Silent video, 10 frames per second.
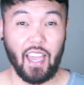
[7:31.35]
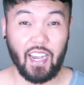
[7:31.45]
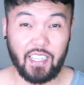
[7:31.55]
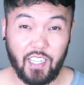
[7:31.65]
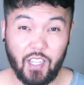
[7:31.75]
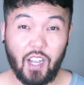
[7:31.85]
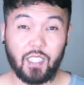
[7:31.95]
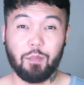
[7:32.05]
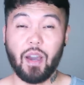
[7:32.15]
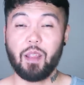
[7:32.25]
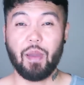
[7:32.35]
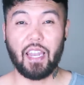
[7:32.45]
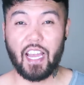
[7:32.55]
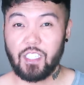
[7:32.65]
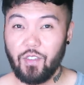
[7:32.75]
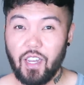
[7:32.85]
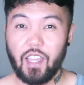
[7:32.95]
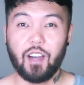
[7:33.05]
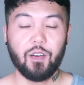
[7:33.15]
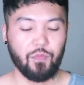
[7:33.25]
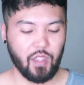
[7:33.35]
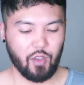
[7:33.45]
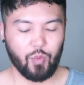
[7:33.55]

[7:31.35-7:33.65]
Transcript: And as I talked about in my last video,